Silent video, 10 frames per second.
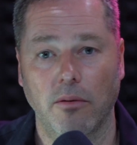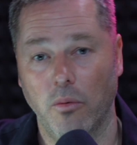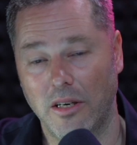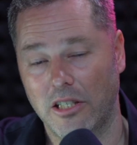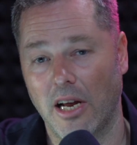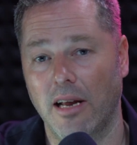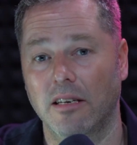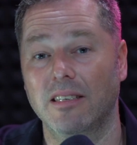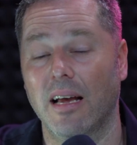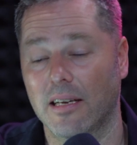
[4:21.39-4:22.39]
We
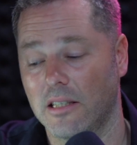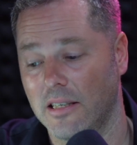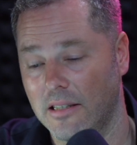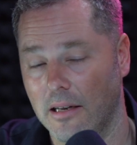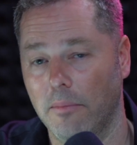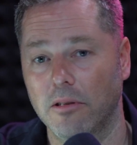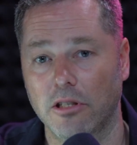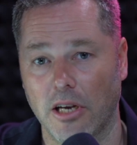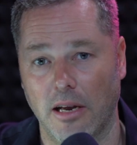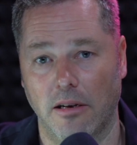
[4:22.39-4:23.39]
actually double
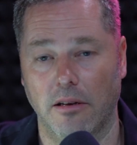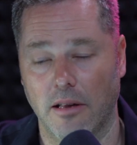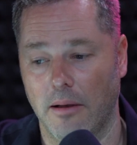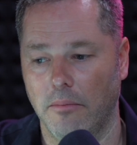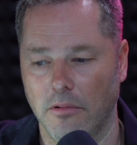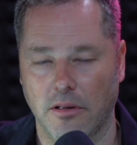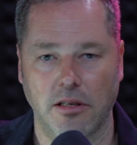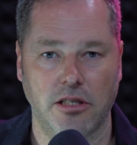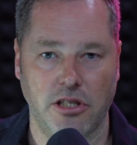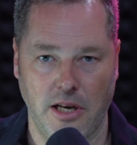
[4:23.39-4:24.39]
chained them with
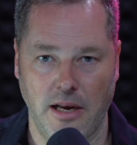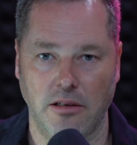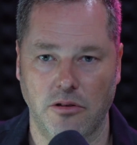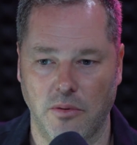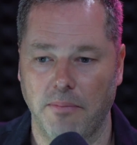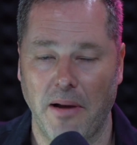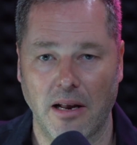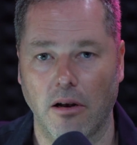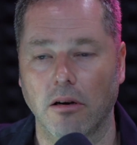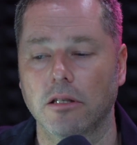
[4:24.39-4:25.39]
these chains with
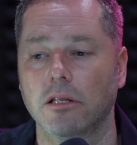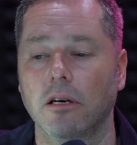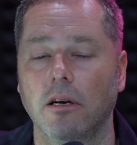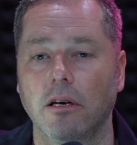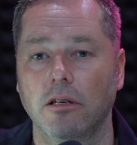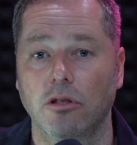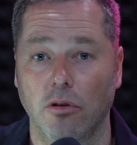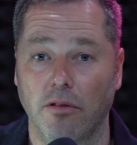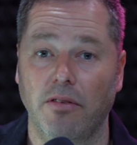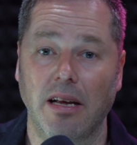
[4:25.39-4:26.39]
padlocks
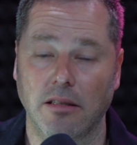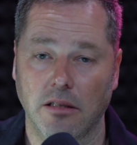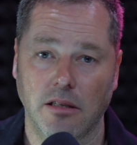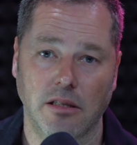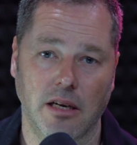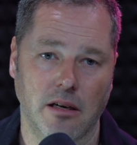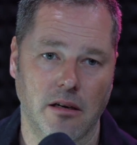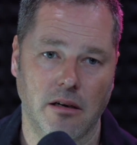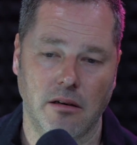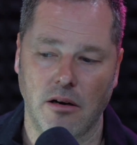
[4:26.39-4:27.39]
to the fence. There's like
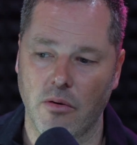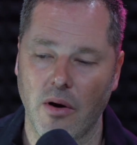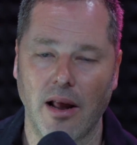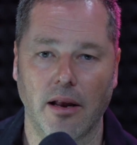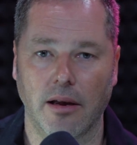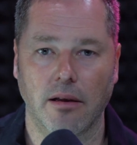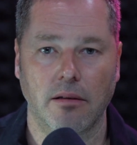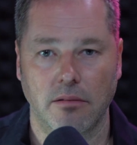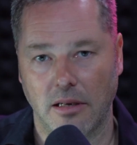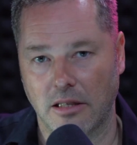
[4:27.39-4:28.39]
a railing
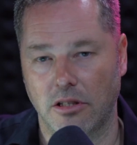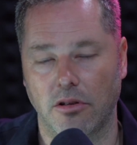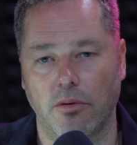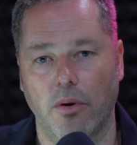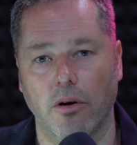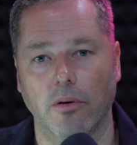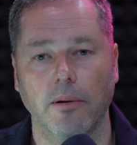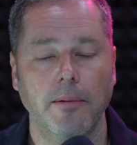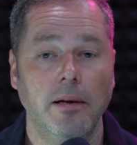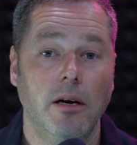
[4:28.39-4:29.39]
next to the road.
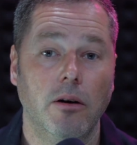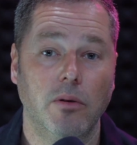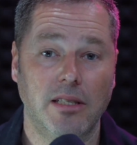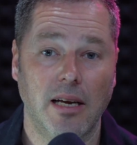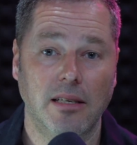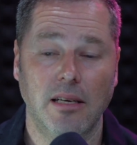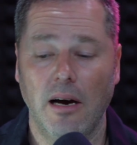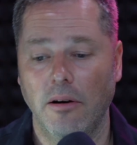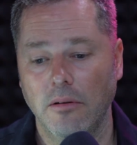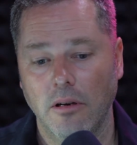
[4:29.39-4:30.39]
We sat
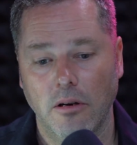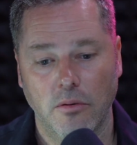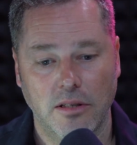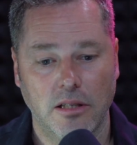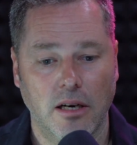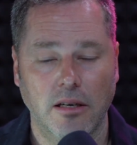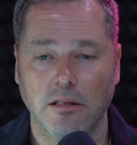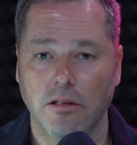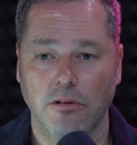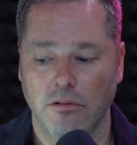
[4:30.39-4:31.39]
down, we
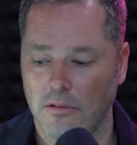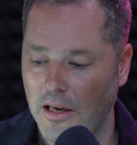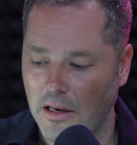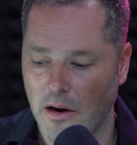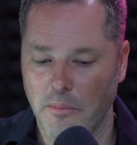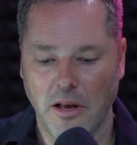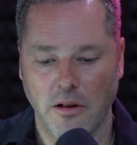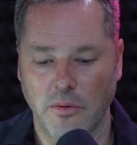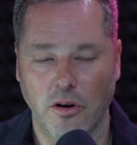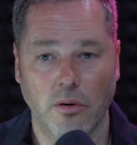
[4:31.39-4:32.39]
started to eat our
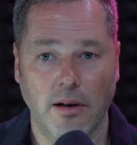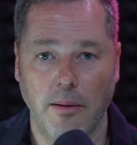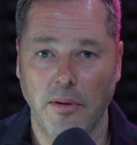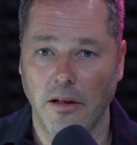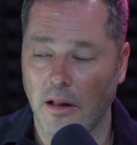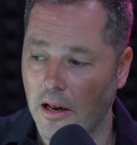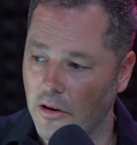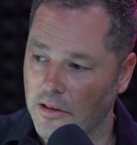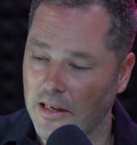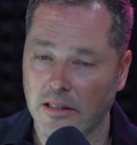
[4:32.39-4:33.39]
meal, we ordered our meal, I
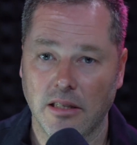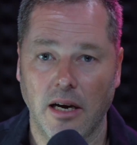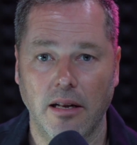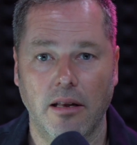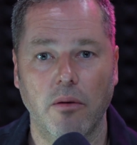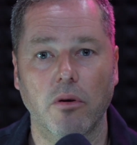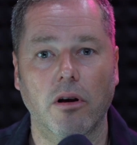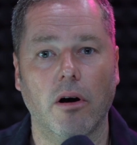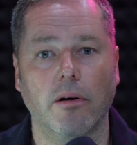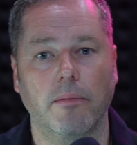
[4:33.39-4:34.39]
looked outside, they were
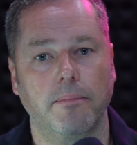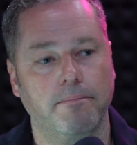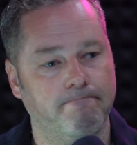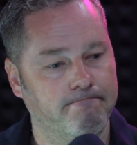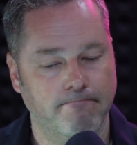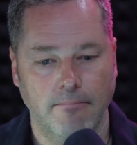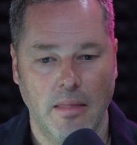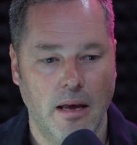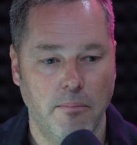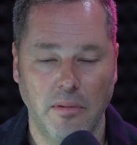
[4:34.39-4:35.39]
gone.
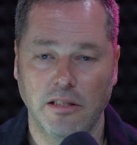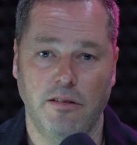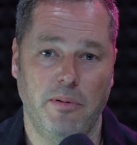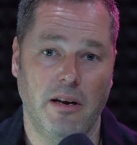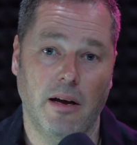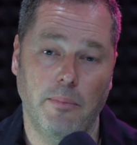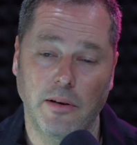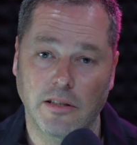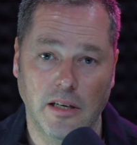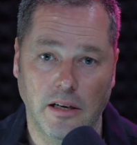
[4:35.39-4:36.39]
Must have been a couple
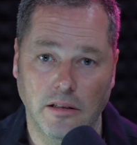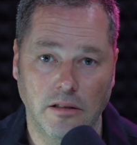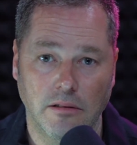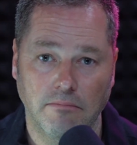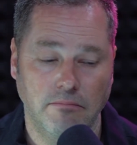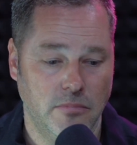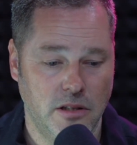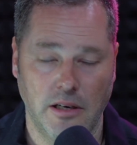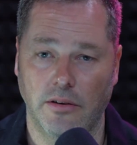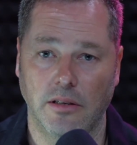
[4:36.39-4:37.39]
of seconds,
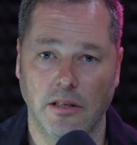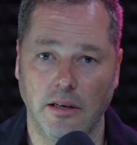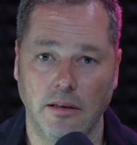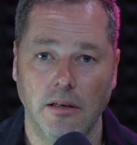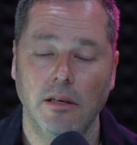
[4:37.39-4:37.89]
seriously.